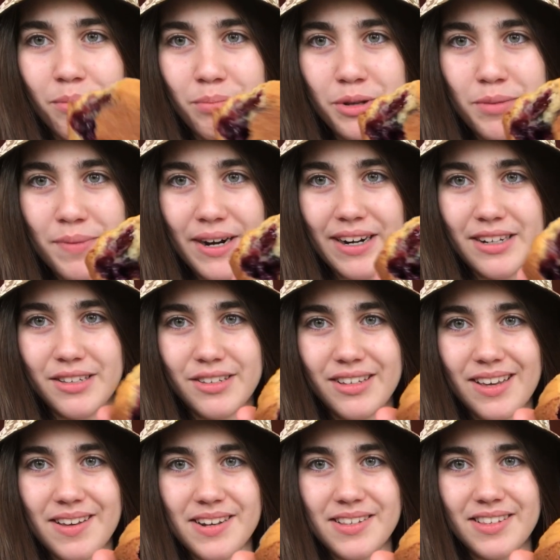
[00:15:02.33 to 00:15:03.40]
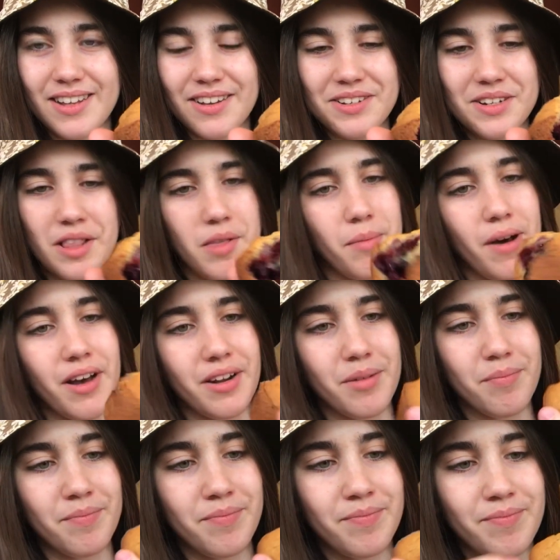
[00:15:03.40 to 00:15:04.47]
blueberries kind of sunk to the
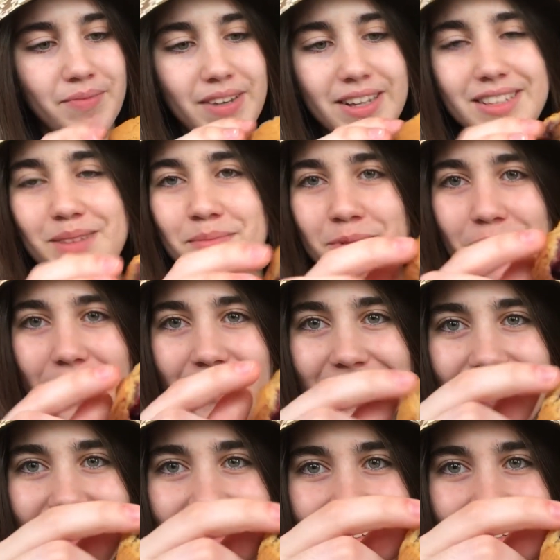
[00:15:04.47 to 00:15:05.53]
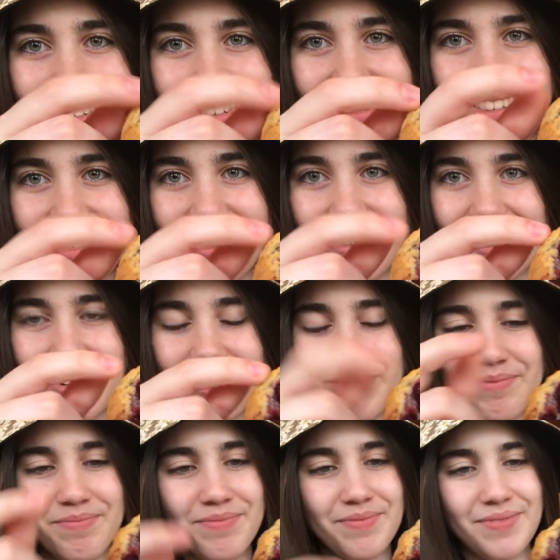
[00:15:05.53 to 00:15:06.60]
bottom, except one. This is the little
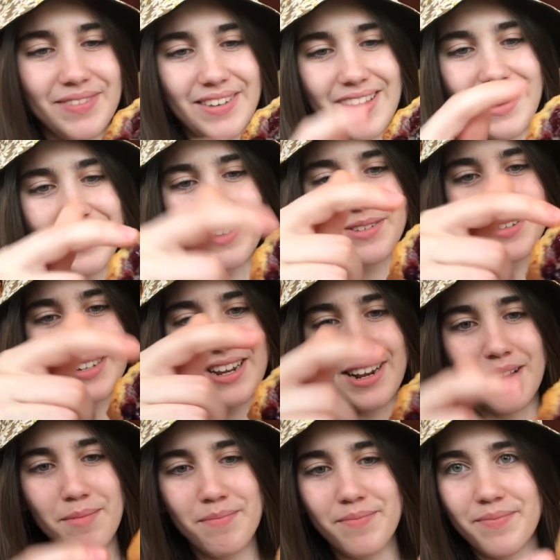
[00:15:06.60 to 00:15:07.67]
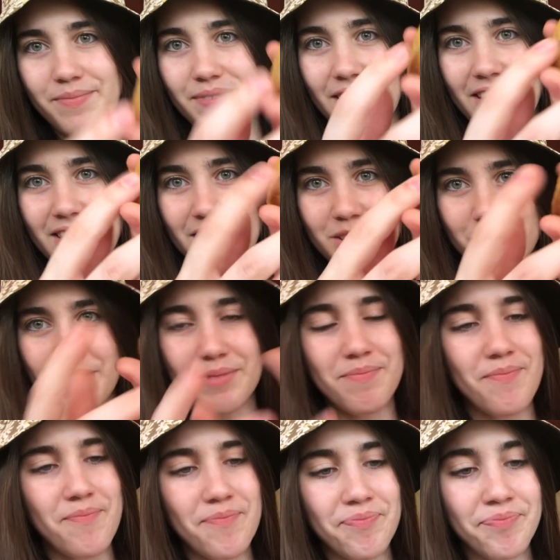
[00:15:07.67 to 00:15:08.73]
guy who stayed up, and this one.
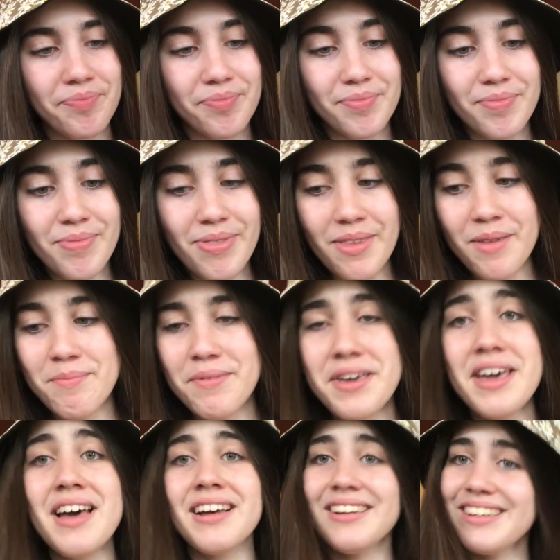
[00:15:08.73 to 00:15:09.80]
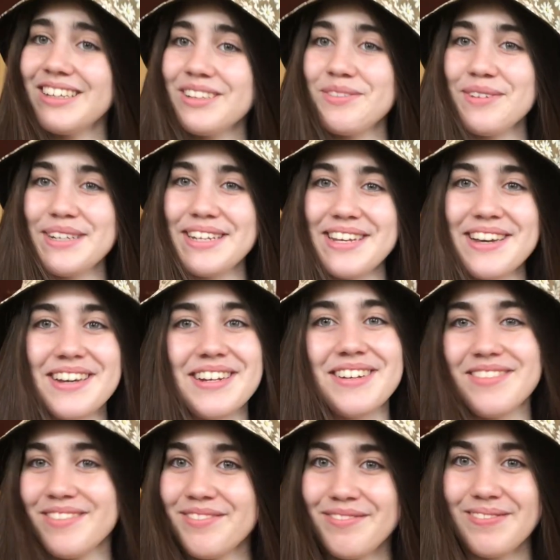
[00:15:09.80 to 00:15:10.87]
Yeah, it's really good.
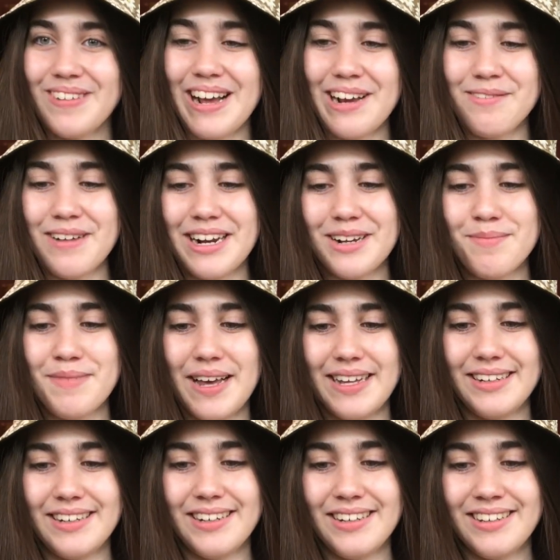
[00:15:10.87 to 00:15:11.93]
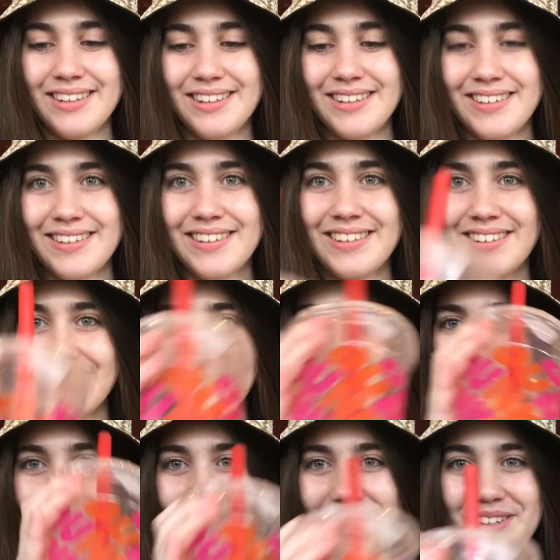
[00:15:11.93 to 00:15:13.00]
I recommend.
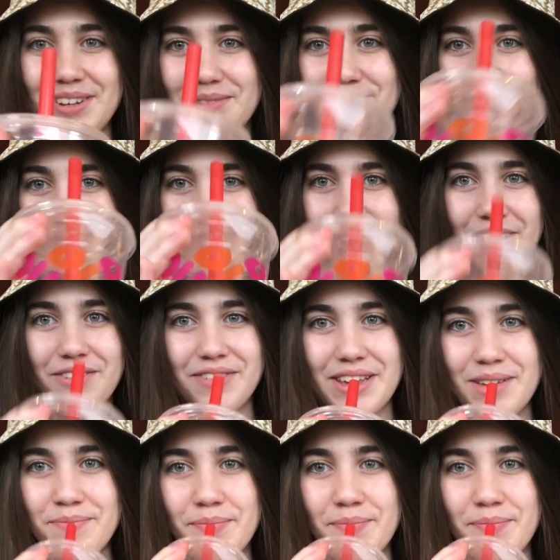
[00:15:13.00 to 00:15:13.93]
Also, coffee.